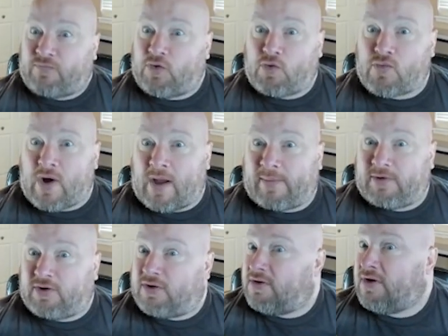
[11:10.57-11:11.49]
No Robin
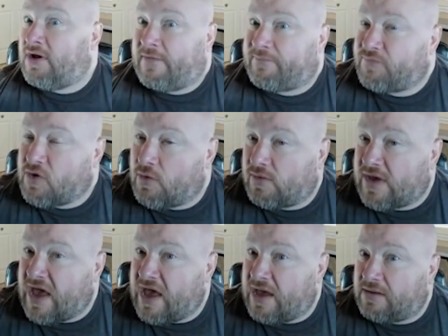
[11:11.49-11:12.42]
Hood, no
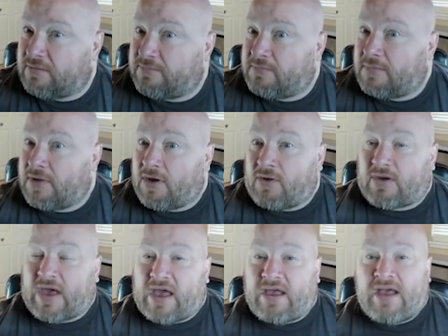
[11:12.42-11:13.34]
game.
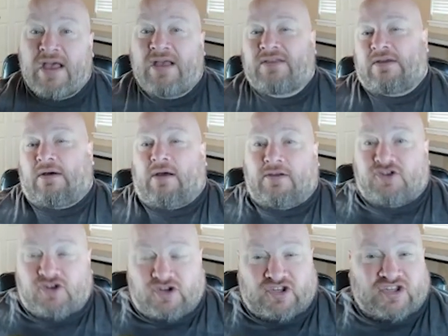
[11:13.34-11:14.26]
Okay. Now I
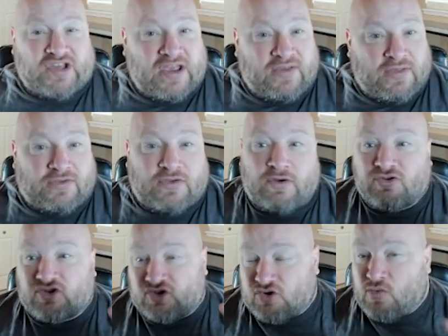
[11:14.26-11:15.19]
should say that
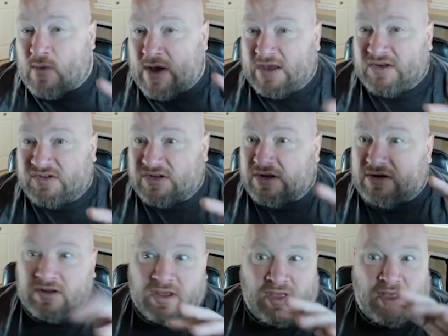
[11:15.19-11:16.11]
there's two ways that
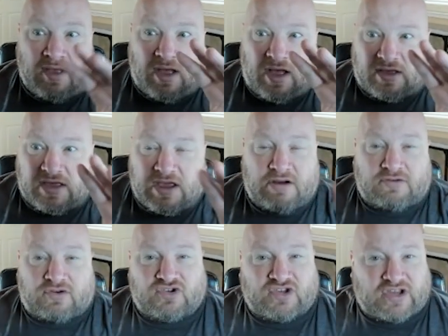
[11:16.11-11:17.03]

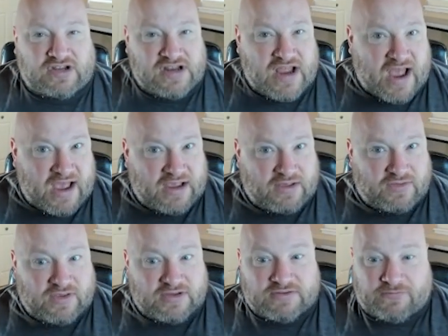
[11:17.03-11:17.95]
characters can die in
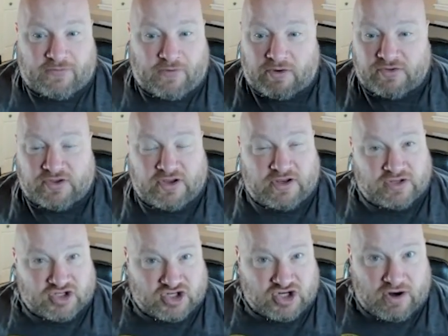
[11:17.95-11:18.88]
this in
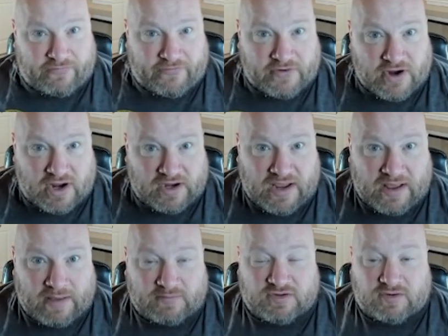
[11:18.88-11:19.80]
the Sheriff of
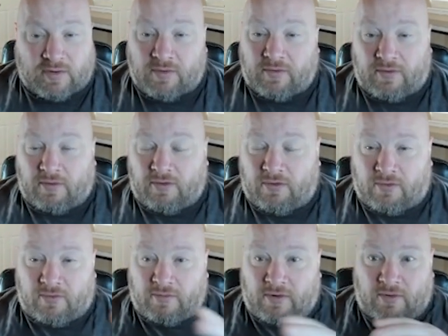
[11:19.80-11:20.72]
Nottingham's
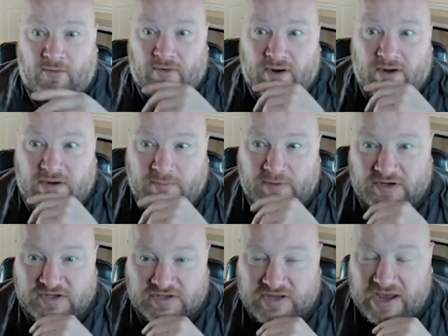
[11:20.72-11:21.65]
or
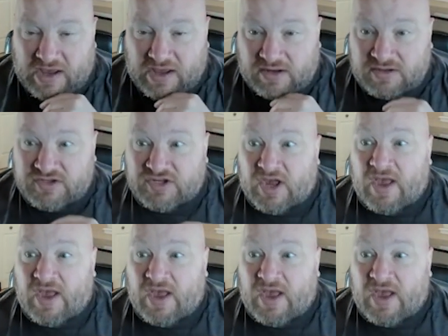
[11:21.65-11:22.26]
anybody's hands.